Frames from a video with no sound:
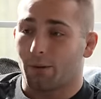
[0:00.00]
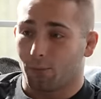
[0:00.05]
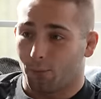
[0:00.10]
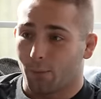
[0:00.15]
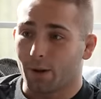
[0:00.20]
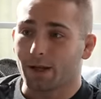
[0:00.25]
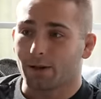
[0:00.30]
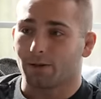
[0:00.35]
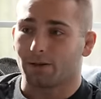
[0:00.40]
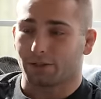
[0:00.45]

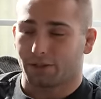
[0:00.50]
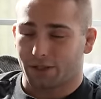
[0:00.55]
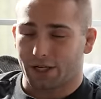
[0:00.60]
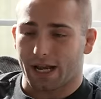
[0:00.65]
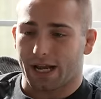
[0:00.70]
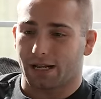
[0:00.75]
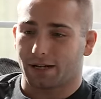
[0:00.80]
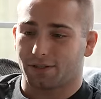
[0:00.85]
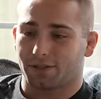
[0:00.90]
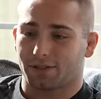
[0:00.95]
will
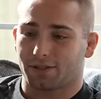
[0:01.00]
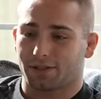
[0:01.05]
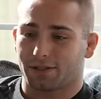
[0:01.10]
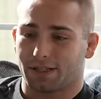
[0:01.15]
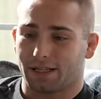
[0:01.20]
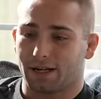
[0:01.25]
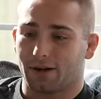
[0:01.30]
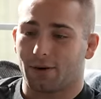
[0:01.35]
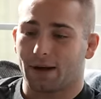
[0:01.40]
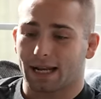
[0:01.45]
change,
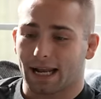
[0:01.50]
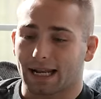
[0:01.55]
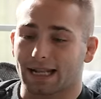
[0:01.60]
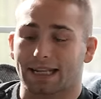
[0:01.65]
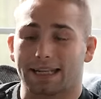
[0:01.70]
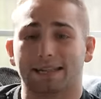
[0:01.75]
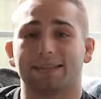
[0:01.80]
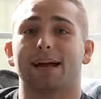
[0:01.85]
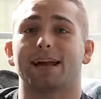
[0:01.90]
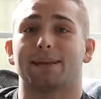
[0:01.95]
you know, I got to
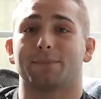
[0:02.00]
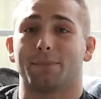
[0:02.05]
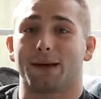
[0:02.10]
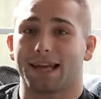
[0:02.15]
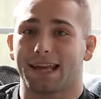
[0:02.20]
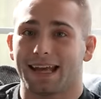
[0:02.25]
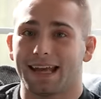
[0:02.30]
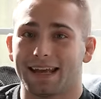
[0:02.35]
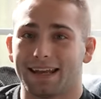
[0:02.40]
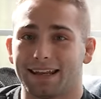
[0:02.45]
get that in my
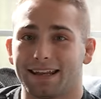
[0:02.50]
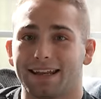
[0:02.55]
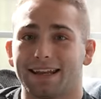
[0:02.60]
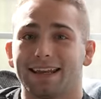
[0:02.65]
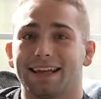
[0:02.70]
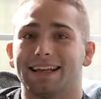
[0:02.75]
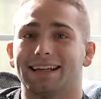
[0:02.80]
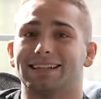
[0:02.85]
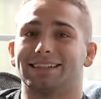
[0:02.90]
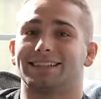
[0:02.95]
head,
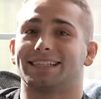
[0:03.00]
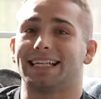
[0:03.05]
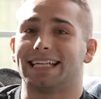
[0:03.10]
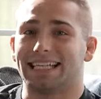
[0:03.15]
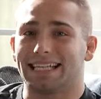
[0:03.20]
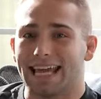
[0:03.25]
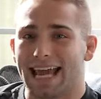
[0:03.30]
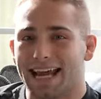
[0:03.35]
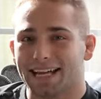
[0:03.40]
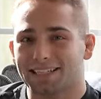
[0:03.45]
is to
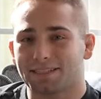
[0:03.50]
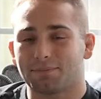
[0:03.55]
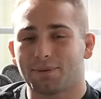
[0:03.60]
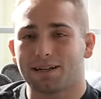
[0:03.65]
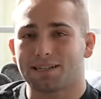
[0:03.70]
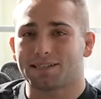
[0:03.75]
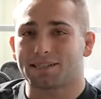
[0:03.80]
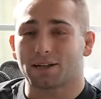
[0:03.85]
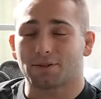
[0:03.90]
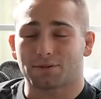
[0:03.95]
gas
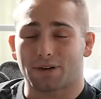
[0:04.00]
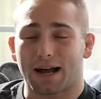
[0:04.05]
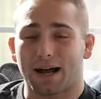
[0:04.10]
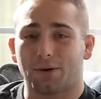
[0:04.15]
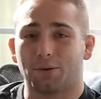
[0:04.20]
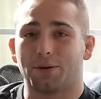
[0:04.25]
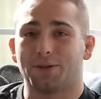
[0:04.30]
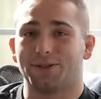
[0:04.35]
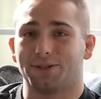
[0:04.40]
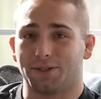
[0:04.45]
myself
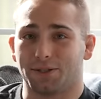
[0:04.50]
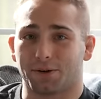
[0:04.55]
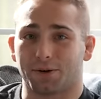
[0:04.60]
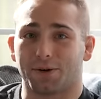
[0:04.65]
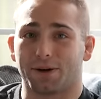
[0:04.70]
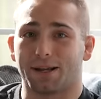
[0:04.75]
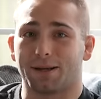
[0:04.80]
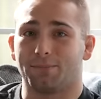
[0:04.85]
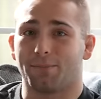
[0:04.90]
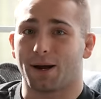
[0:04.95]
out
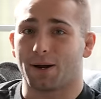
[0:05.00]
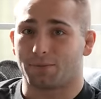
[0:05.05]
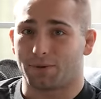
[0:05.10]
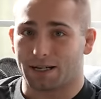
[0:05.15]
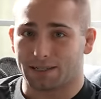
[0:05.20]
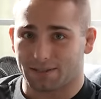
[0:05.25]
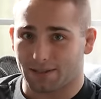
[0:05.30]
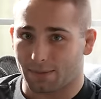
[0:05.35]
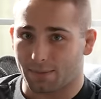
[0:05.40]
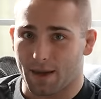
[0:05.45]
during my
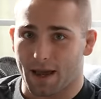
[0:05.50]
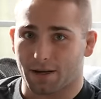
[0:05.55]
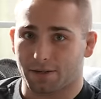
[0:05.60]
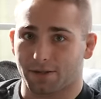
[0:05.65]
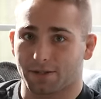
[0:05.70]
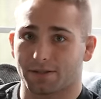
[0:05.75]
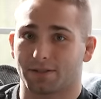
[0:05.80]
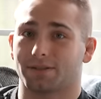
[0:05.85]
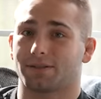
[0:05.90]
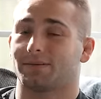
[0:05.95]
wrestling
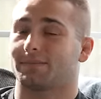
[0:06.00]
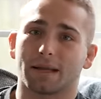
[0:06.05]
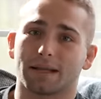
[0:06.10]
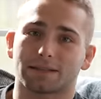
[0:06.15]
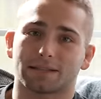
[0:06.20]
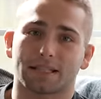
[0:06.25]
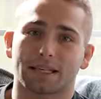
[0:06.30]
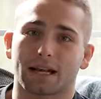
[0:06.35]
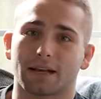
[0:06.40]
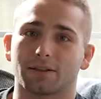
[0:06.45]
matches.
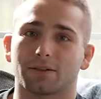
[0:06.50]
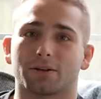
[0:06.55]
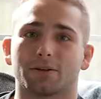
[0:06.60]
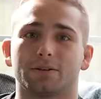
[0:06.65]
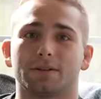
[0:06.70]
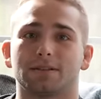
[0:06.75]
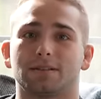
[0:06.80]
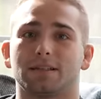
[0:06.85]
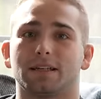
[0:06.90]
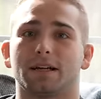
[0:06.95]
Biggest thing I
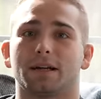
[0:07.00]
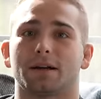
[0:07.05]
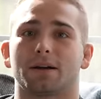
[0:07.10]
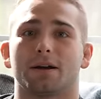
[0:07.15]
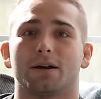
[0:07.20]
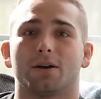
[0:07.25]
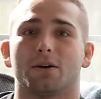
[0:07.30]
learned this year